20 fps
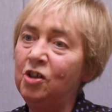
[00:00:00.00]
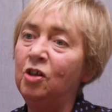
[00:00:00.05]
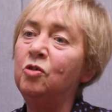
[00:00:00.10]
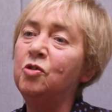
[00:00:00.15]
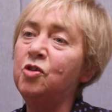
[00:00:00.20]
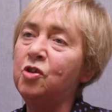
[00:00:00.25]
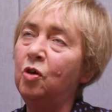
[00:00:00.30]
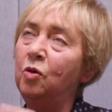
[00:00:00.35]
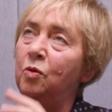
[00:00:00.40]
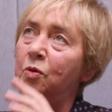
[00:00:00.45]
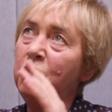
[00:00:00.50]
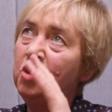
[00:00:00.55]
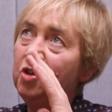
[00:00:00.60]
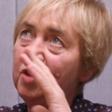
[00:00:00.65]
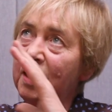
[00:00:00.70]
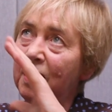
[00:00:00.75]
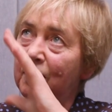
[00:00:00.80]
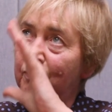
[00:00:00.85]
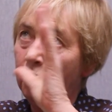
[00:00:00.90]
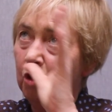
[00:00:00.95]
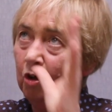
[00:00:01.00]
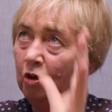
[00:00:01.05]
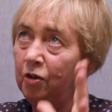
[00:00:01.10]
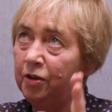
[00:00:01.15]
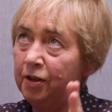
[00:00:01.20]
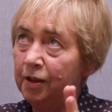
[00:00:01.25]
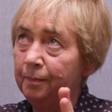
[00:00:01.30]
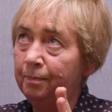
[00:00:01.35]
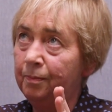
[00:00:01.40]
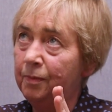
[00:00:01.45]
So when you think of all
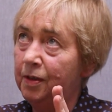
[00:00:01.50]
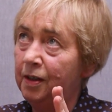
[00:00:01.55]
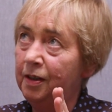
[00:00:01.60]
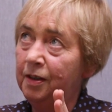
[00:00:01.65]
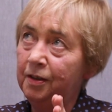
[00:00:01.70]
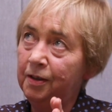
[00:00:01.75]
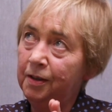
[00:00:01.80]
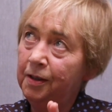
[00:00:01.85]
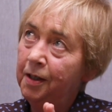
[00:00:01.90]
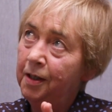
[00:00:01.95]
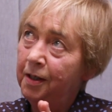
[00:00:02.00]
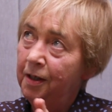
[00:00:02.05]
the